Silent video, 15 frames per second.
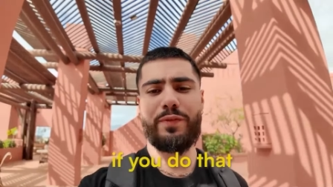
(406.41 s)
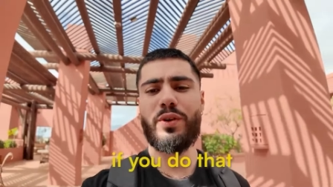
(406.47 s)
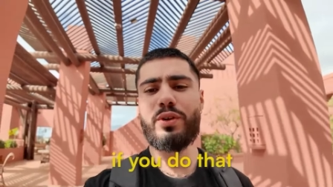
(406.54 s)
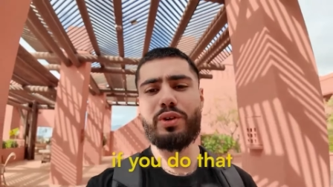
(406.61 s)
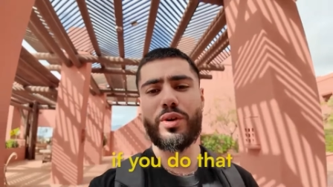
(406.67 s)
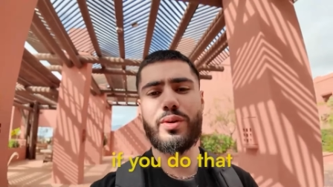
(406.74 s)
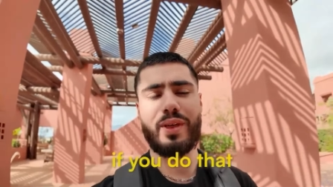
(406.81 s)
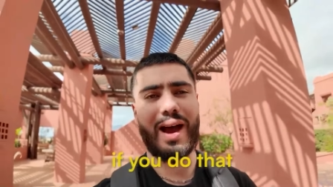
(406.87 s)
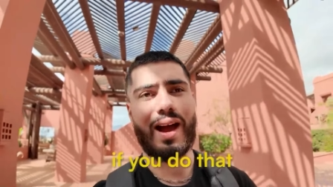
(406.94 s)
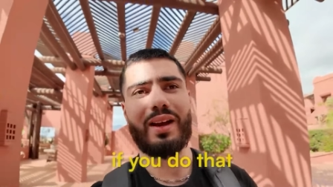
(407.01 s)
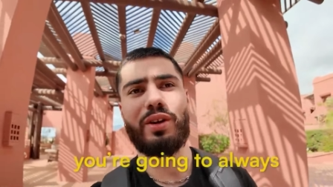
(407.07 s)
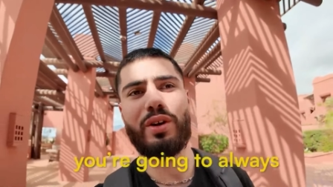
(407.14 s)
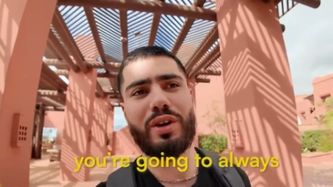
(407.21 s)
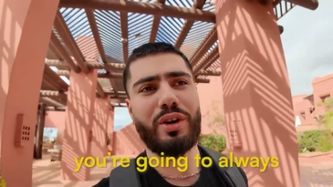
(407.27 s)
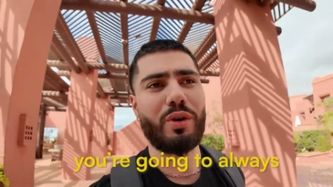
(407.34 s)
if you do
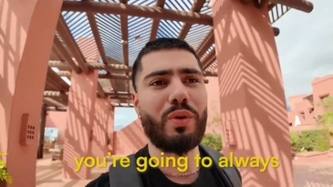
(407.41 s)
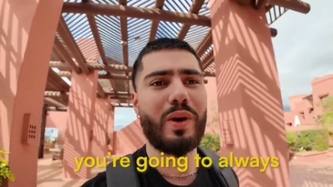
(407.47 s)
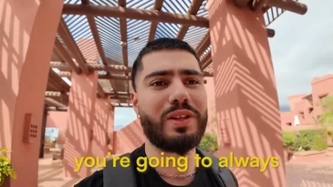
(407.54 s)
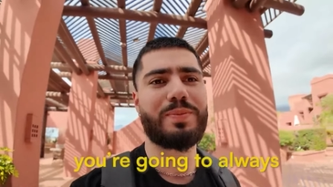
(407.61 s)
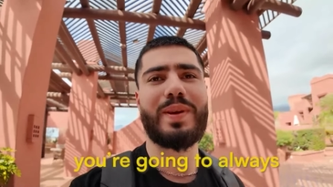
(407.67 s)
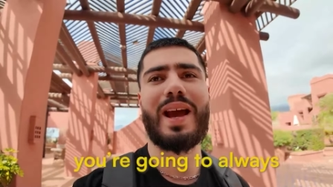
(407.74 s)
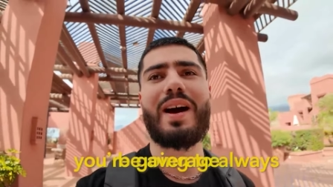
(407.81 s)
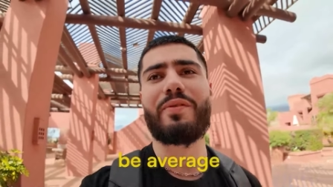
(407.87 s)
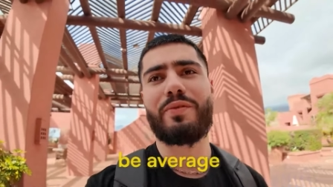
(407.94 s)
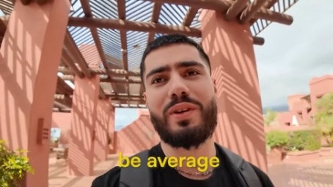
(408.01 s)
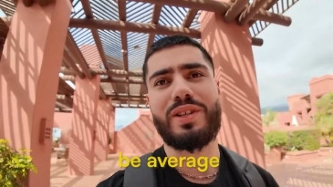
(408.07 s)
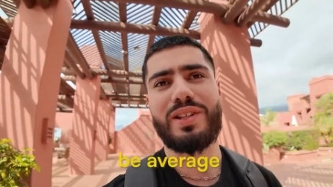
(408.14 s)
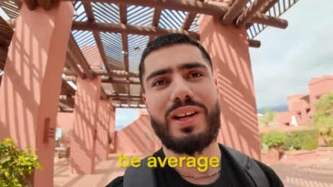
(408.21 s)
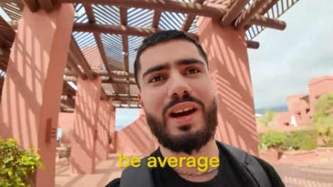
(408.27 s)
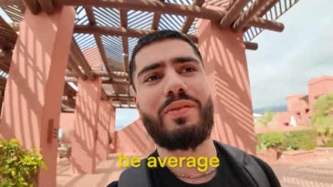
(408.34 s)
that, you're gonna always be
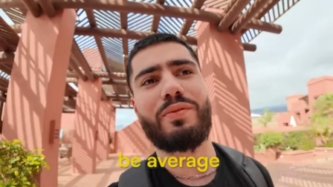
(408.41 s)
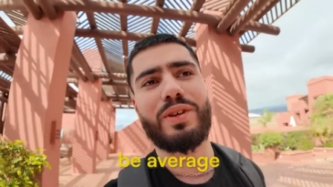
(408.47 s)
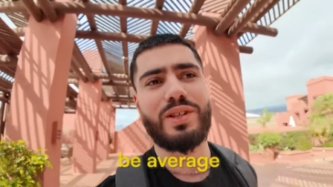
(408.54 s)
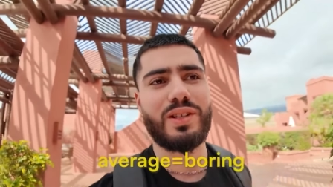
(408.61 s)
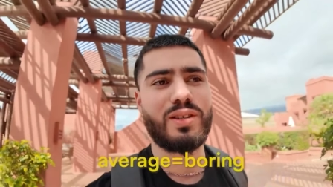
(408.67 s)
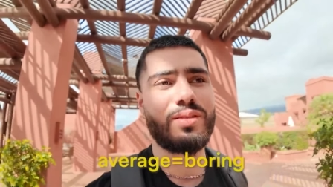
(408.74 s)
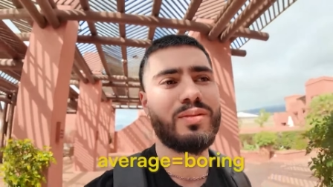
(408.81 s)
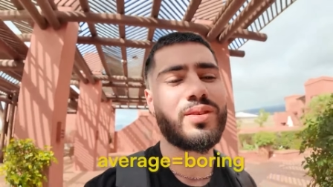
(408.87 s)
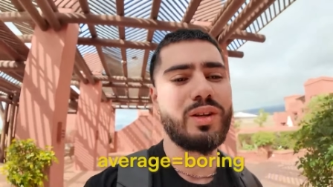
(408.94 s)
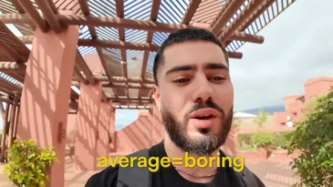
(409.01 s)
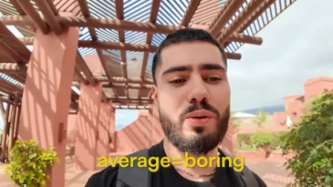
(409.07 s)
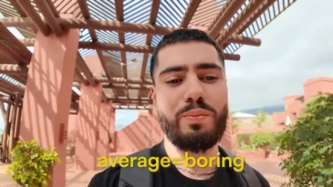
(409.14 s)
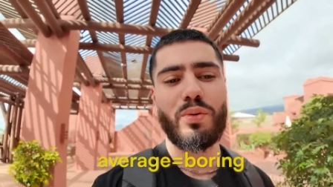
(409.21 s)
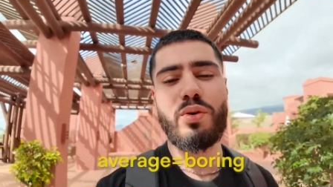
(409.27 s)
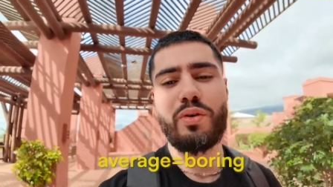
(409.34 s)
average and average is, you
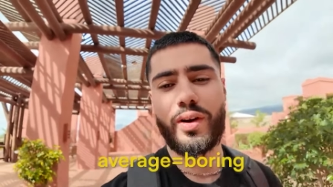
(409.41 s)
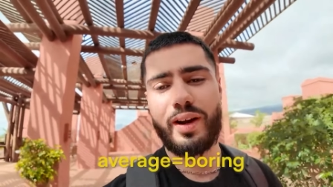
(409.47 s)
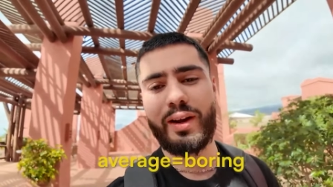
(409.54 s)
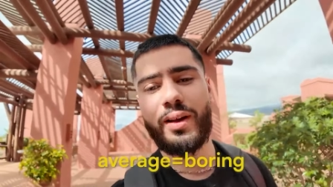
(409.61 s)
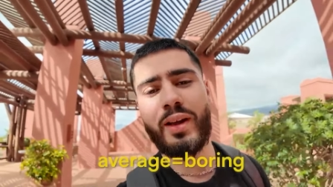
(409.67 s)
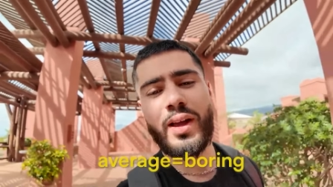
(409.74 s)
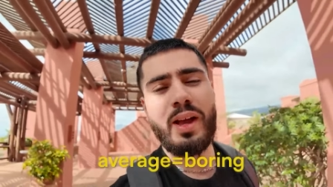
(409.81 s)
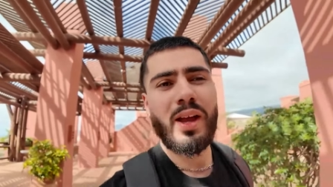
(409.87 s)
know, boring.